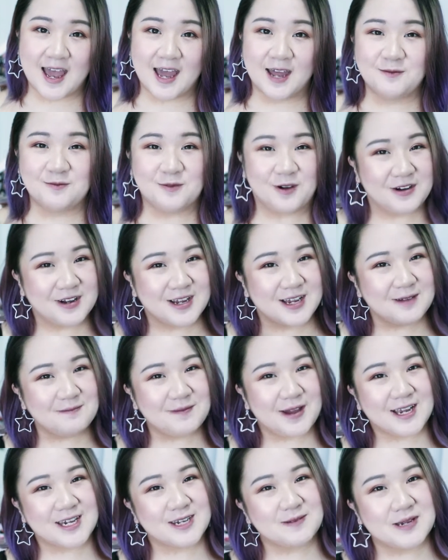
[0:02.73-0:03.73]
and welcome
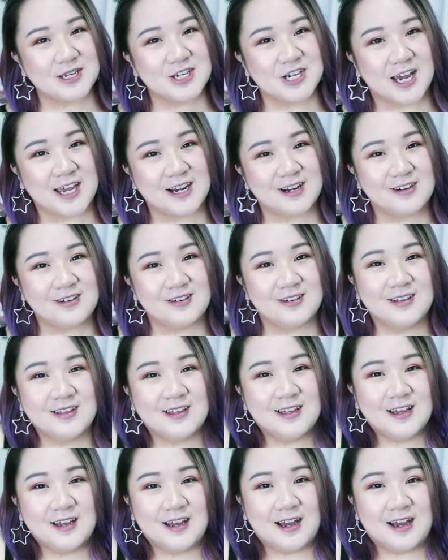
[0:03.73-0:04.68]
back to my channel.